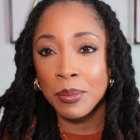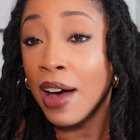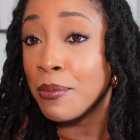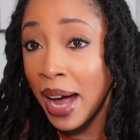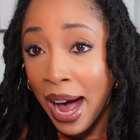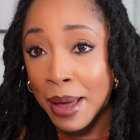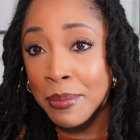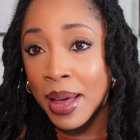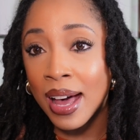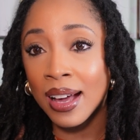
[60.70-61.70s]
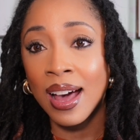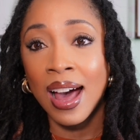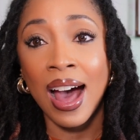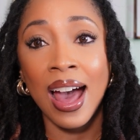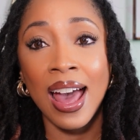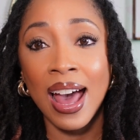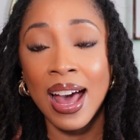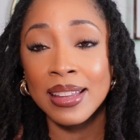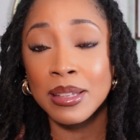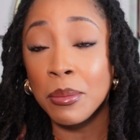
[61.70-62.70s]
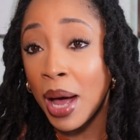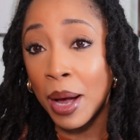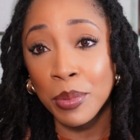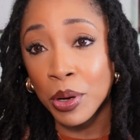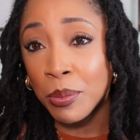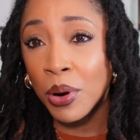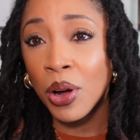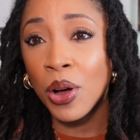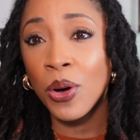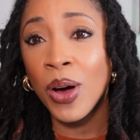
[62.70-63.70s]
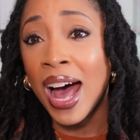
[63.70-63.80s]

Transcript: have my iMac, I had the MacBook Pro,